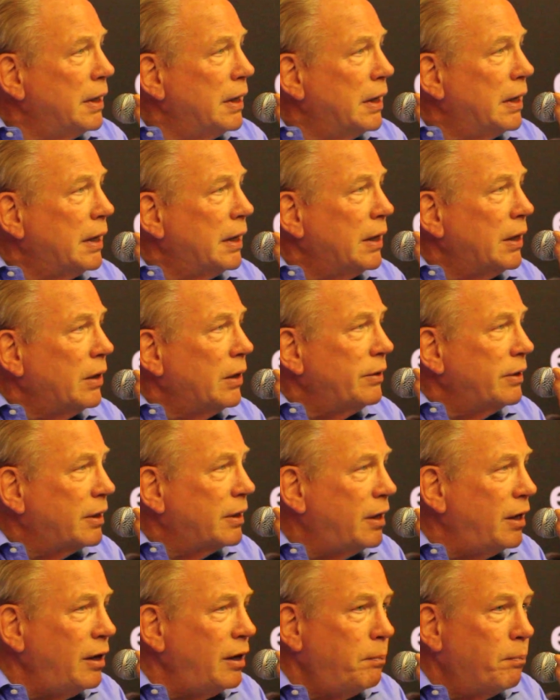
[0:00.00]
the
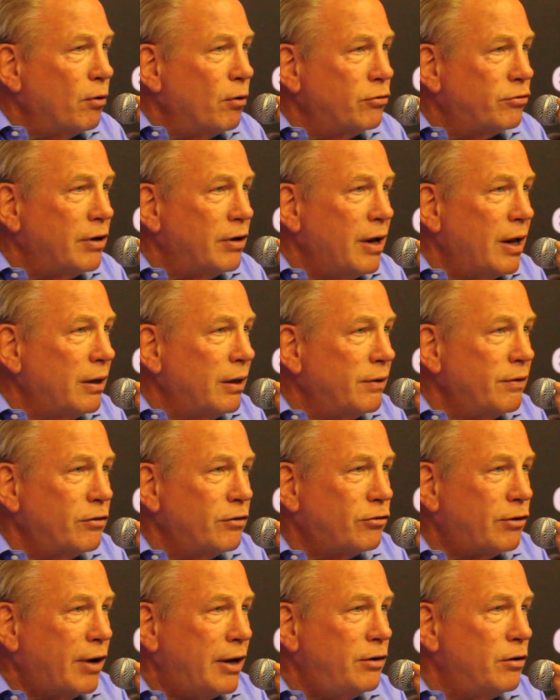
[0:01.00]
key personnel in the
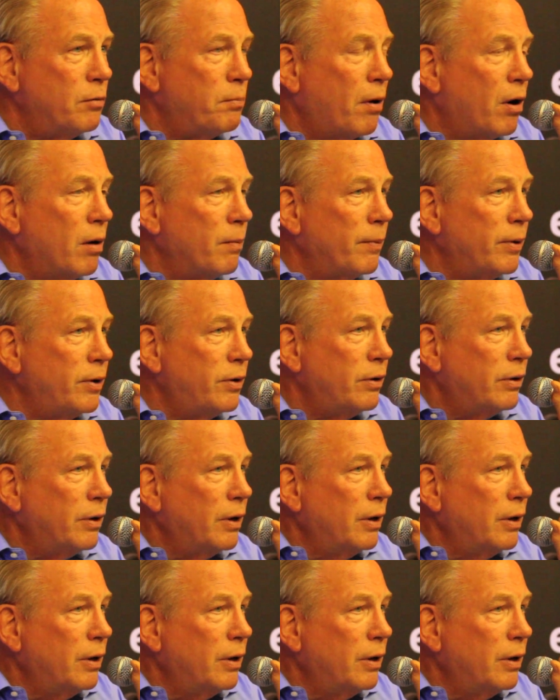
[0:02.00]
State Department,